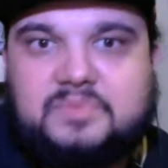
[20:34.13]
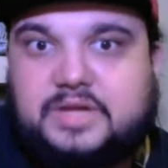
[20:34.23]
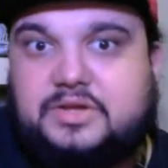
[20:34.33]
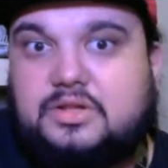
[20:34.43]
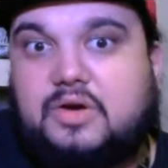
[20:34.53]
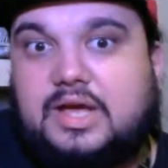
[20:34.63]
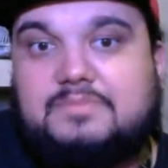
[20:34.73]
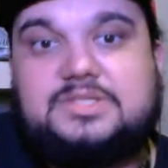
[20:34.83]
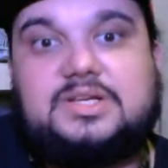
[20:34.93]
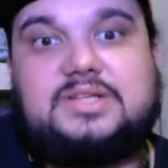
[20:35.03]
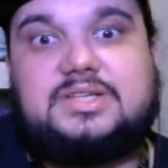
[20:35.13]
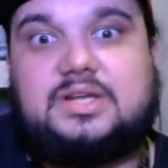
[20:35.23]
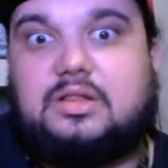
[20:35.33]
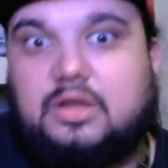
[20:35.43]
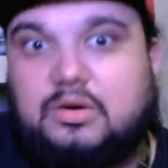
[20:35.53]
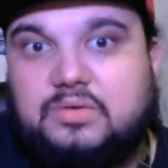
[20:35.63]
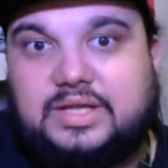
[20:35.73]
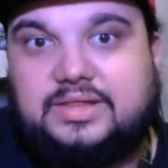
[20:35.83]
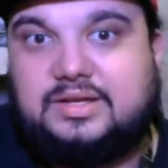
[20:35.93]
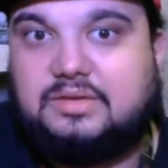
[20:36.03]
Now you know Amazon's gonna load
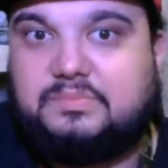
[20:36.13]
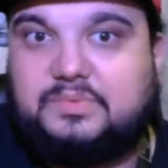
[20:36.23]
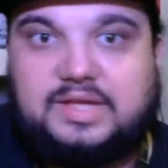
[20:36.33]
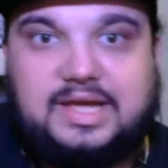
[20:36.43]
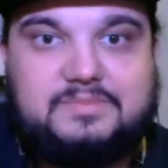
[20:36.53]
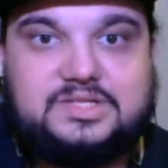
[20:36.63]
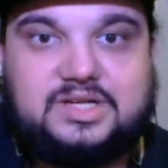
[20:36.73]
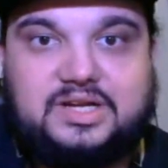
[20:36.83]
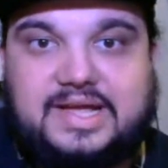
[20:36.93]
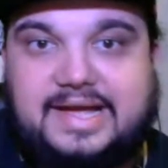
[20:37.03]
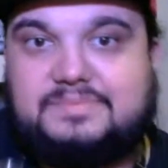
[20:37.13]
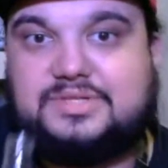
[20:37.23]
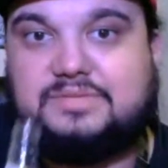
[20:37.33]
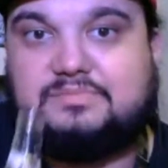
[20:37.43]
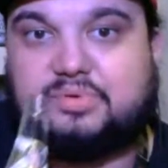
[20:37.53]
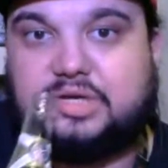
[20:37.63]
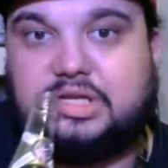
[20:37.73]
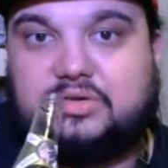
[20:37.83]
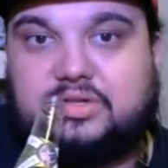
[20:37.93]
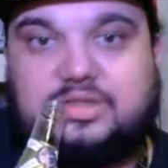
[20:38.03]
that thing up with Amazon apps and
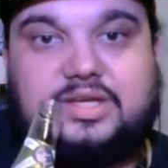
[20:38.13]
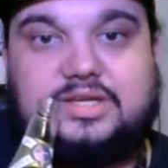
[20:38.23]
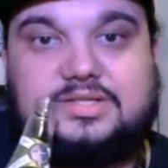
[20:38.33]
preloaded things,